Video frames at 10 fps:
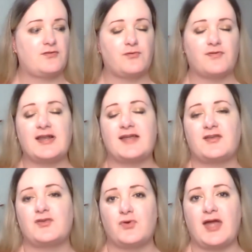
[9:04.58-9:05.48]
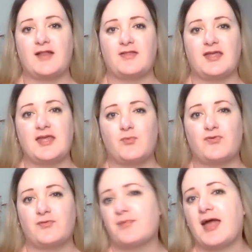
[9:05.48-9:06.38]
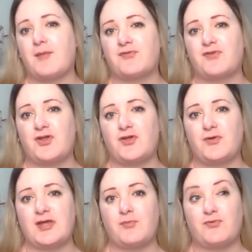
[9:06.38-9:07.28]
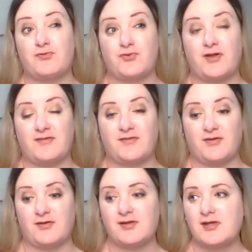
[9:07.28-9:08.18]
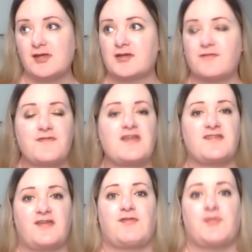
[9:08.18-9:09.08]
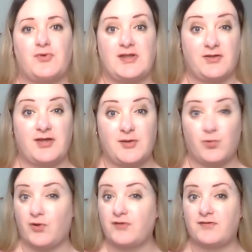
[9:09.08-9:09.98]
sort of clicked in your head that he wasn't perhaps who he was trying to convince everybody that he was?